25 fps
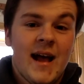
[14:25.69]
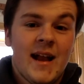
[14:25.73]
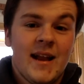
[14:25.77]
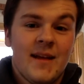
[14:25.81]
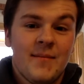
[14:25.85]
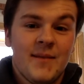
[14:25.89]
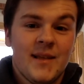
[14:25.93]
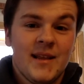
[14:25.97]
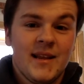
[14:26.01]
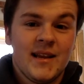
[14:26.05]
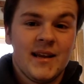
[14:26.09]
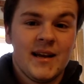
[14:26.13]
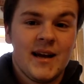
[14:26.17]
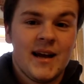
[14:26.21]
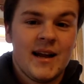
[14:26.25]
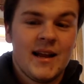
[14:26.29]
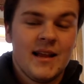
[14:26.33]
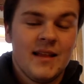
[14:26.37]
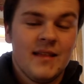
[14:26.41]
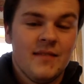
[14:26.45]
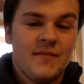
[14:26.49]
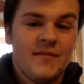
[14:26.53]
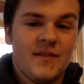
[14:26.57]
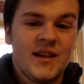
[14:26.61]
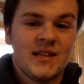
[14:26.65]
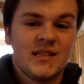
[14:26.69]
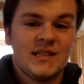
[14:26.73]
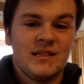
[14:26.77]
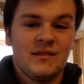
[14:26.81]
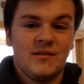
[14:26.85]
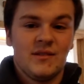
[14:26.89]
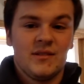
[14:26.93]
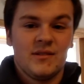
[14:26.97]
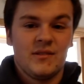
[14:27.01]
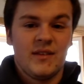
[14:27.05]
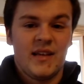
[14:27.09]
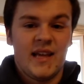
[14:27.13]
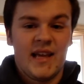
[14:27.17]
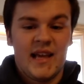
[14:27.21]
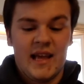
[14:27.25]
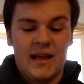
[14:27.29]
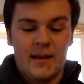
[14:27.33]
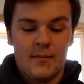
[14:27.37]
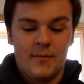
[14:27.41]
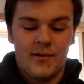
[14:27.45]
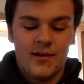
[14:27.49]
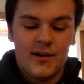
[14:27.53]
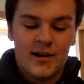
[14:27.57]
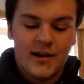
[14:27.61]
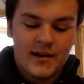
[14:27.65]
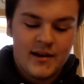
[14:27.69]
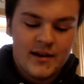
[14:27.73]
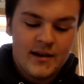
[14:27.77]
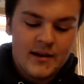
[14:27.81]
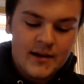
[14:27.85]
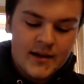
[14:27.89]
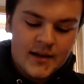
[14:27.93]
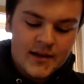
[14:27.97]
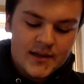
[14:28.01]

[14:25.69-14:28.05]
I mean, he got hit in the face and he was leaking blood.